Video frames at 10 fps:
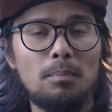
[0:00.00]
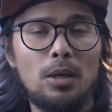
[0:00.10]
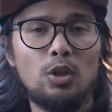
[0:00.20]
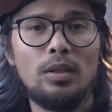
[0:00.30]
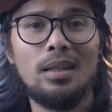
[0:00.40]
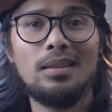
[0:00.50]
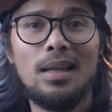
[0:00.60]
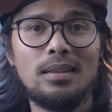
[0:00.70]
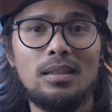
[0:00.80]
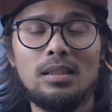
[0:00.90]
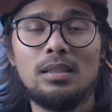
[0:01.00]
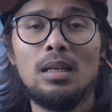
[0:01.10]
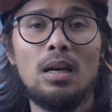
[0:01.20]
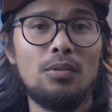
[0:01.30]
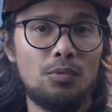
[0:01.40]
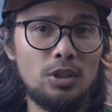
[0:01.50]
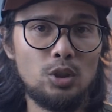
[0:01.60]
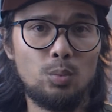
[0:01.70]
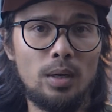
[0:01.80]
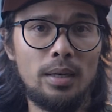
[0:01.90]
method and not this
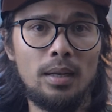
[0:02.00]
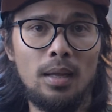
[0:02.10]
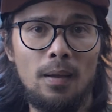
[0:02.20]
first one,